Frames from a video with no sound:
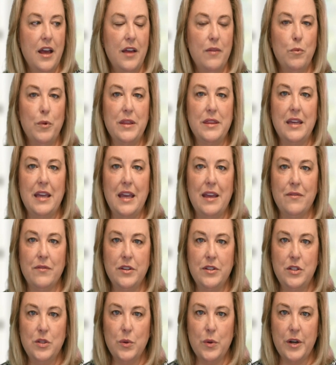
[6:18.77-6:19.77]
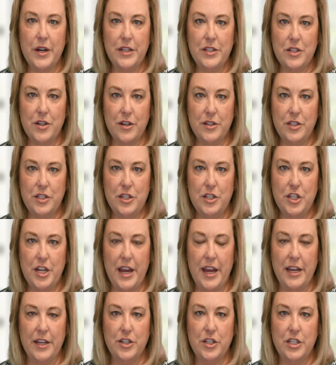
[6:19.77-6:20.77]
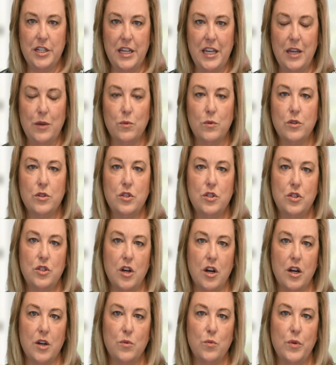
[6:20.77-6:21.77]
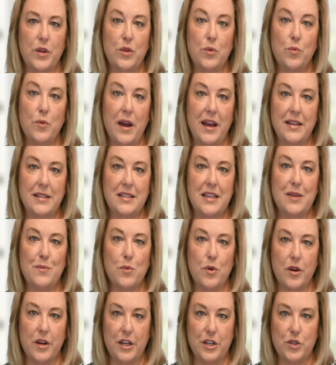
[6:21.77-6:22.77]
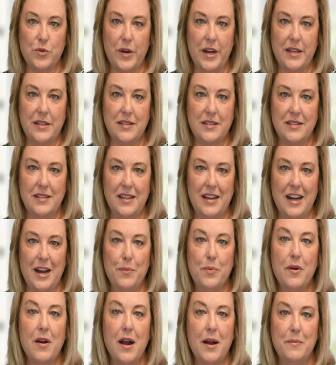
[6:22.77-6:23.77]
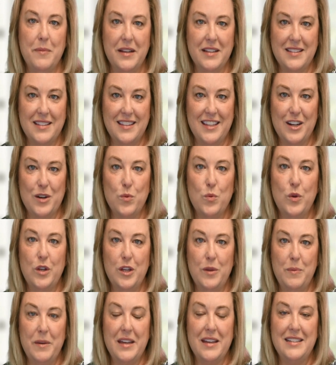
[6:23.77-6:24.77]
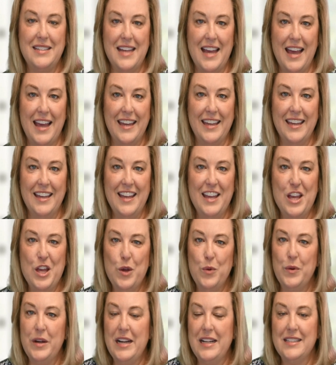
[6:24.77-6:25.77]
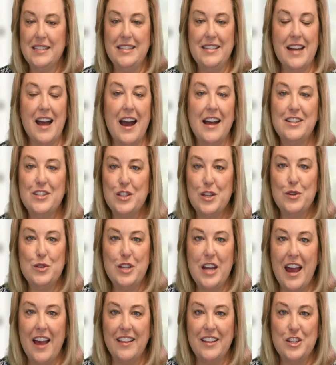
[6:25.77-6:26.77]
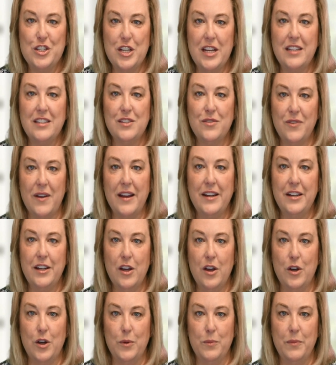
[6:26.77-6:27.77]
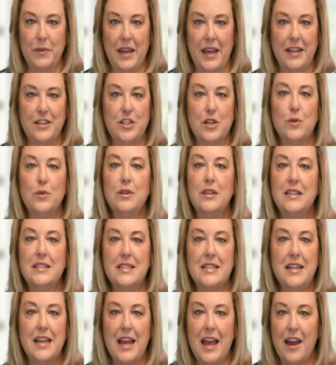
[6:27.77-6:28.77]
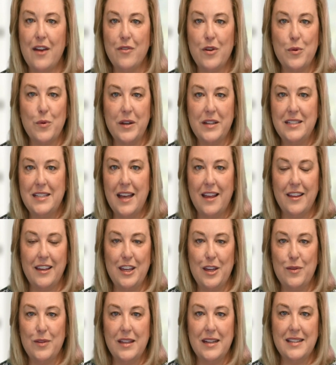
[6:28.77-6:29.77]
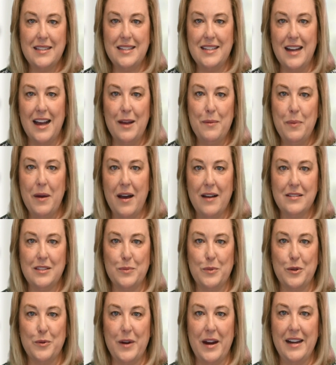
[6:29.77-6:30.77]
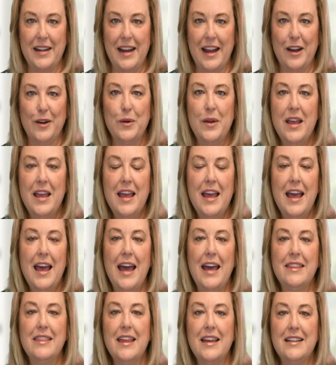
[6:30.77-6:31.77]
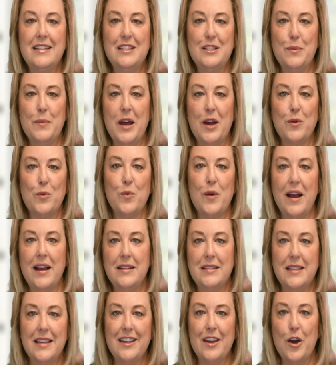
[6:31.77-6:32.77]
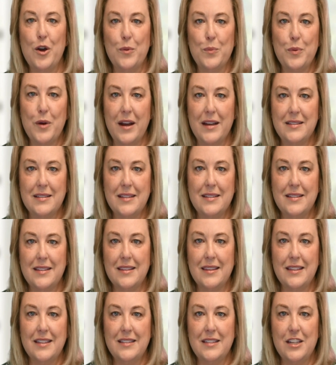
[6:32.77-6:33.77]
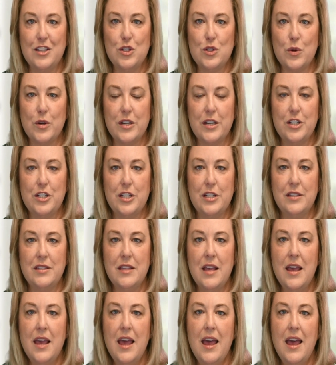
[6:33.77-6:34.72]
when the inventory starts to change, it will start with rising mortgage rates. And I promise there will be a day when it's not so challenging to find a home. And don't listen to everyone telling you that it's not possible right now. Headlines about rising home prices and listing shortages